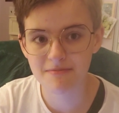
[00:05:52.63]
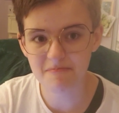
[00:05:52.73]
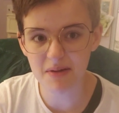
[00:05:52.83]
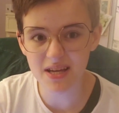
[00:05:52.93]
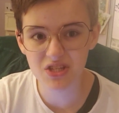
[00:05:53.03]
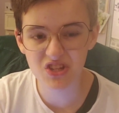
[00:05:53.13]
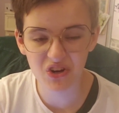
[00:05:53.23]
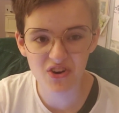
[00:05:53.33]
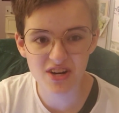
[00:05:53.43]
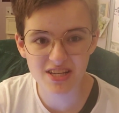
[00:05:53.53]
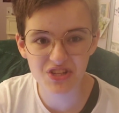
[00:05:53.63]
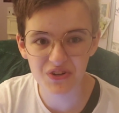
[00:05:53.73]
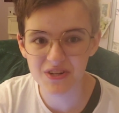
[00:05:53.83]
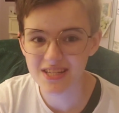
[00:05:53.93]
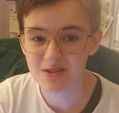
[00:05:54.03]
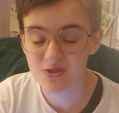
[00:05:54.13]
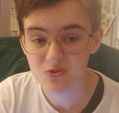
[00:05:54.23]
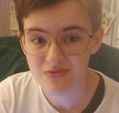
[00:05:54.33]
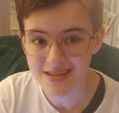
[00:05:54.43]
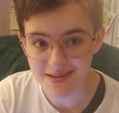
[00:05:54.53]
the best art is
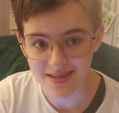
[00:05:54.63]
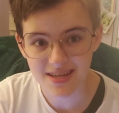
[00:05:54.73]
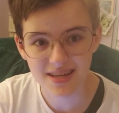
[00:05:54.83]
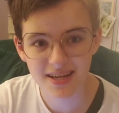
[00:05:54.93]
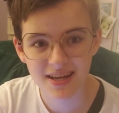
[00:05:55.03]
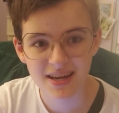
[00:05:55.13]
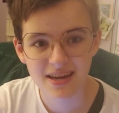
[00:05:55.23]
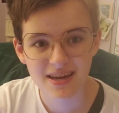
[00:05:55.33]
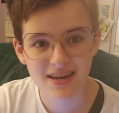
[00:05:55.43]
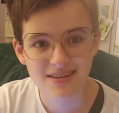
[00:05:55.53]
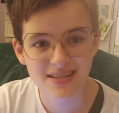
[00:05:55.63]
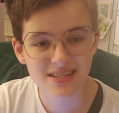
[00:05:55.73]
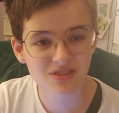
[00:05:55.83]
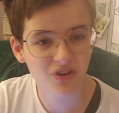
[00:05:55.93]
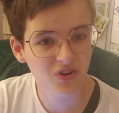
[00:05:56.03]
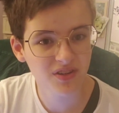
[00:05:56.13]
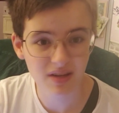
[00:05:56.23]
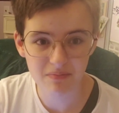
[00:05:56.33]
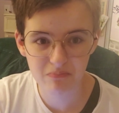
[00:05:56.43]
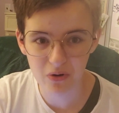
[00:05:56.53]
unique, is art
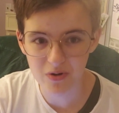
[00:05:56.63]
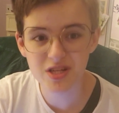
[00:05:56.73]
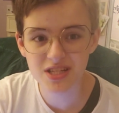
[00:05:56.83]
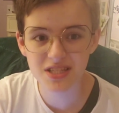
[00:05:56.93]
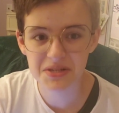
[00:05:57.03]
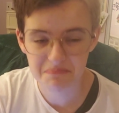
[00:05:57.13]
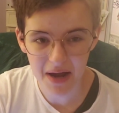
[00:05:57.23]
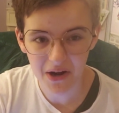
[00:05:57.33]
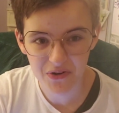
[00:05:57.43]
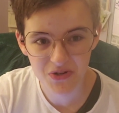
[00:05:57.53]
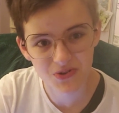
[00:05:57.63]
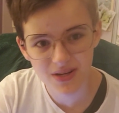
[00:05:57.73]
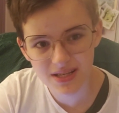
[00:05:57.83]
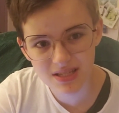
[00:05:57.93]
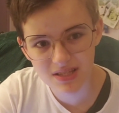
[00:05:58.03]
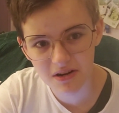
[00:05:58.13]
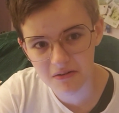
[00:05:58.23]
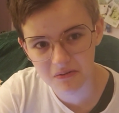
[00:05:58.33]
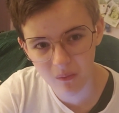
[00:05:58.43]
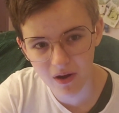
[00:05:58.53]
that pushes the boundaries
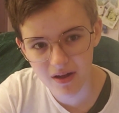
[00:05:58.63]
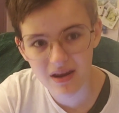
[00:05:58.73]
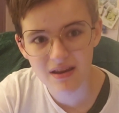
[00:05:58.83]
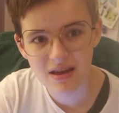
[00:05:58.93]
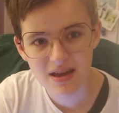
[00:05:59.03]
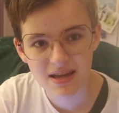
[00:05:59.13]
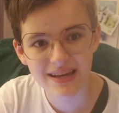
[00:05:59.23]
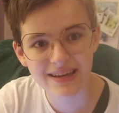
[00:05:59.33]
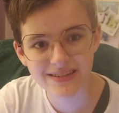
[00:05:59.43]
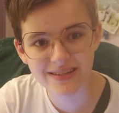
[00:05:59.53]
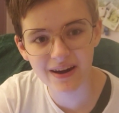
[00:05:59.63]
of what its